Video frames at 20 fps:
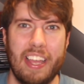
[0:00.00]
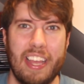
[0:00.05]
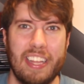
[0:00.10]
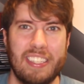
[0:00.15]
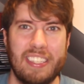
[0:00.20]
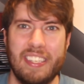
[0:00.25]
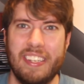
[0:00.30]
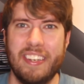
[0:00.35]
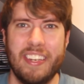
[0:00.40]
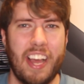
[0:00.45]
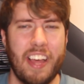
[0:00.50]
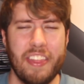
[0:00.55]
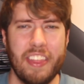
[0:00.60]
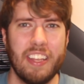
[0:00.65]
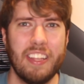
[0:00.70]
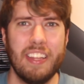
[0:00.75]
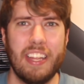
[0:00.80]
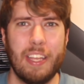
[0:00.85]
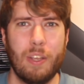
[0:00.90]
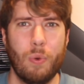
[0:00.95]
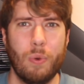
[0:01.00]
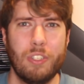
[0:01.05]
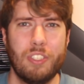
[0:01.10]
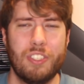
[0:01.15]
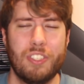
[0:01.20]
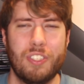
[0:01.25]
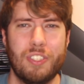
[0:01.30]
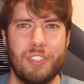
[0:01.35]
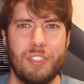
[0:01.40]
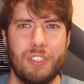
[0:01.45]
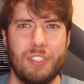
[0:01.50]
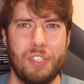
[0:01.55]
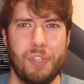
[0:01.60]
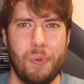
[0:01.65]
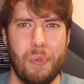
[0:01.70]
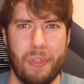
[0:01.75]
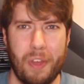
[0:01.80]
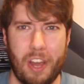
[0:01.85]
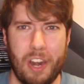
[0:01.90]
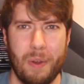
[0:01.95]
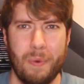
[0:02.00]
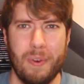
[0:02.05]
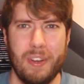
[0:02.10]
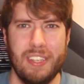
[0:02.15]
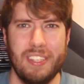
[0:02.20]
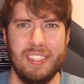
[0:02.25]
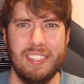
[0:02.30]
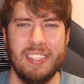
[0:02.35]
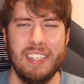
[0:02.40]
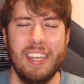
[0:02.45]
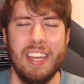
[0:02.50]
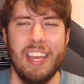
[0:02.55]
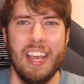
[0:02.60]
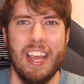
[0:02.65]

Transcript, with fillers: it's nothing like what you thought it was.